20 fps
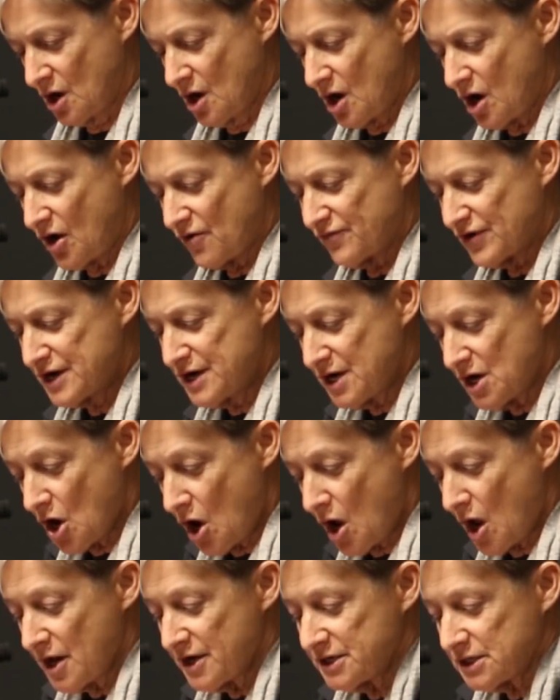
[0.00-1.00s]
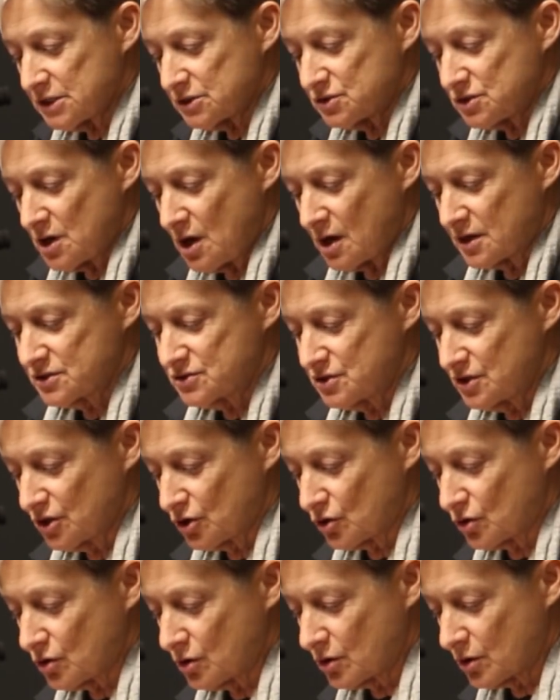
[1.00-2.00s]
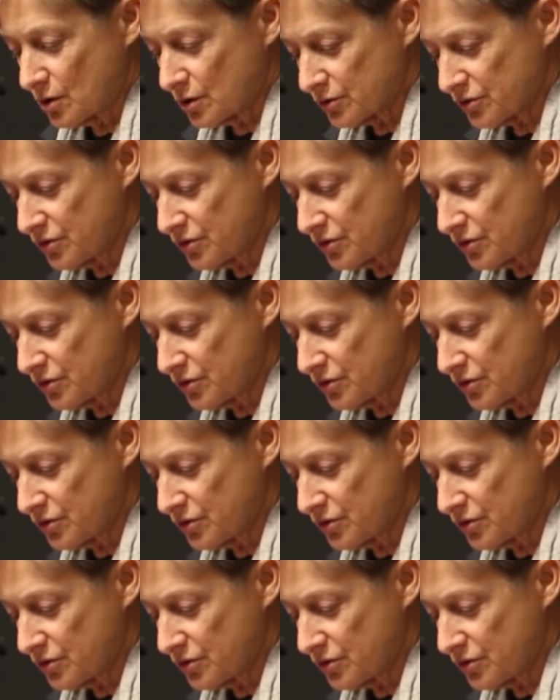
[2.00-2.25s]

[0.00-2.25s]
of a non-toxic earth,